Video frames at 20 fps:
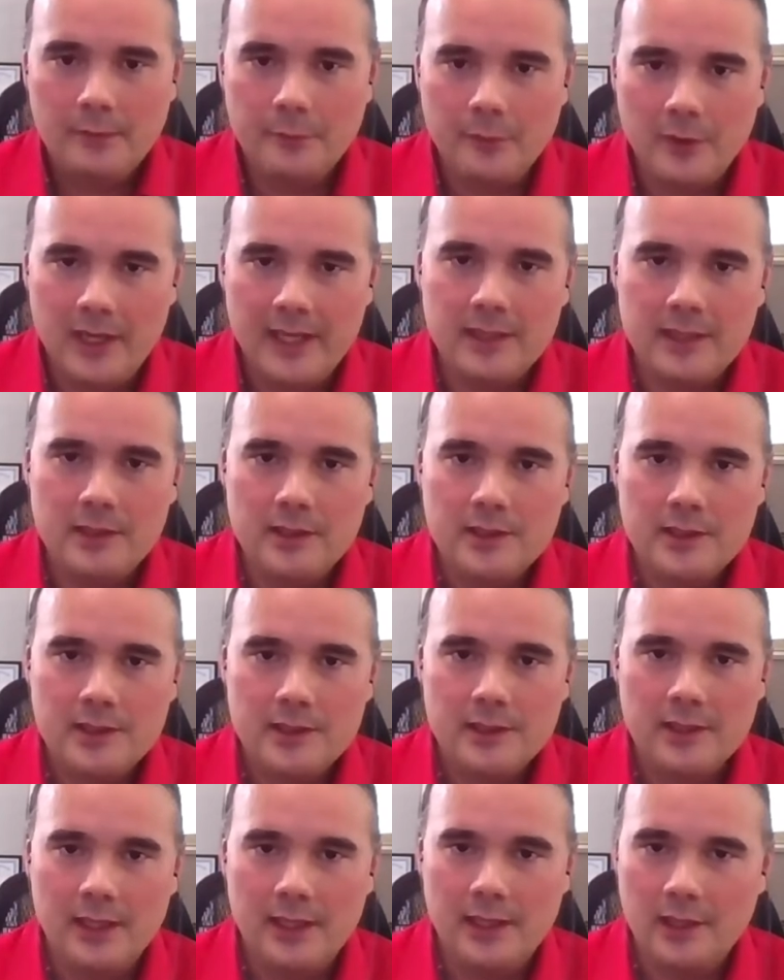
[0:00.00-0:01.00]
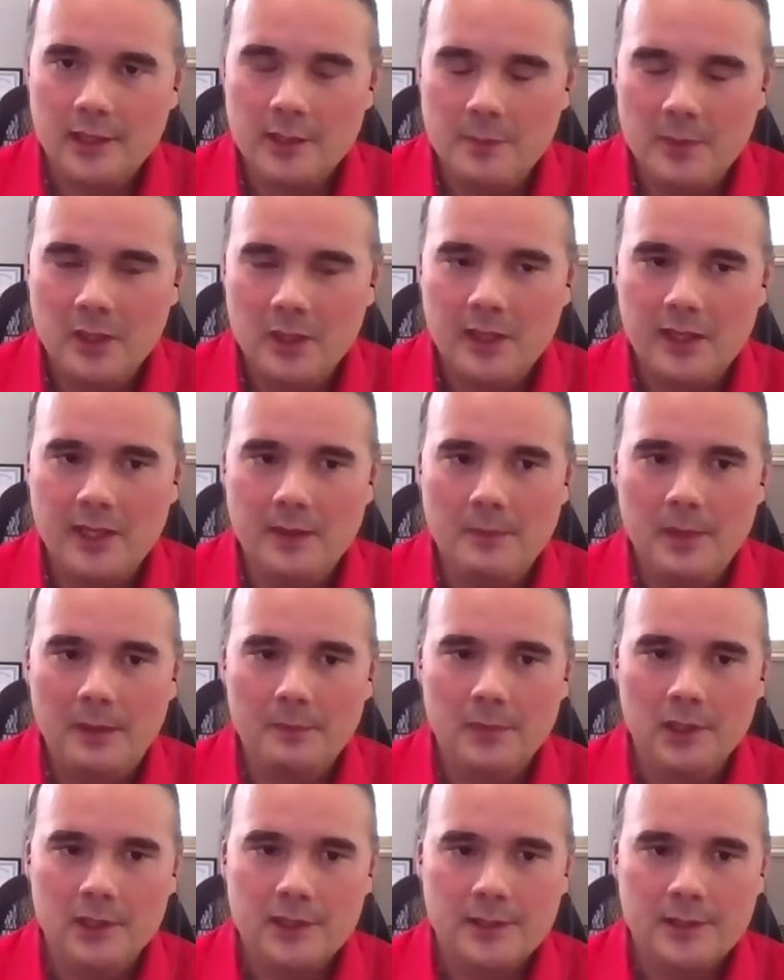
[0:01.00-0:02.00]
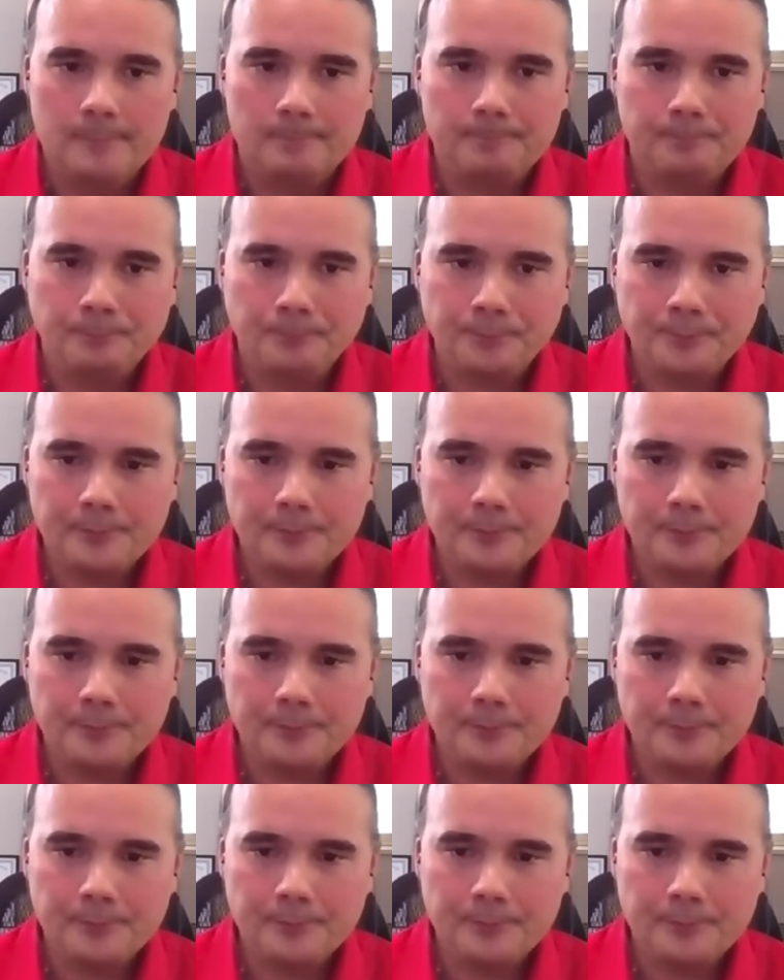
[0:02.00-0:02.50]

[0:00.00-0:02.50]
friends, and community members.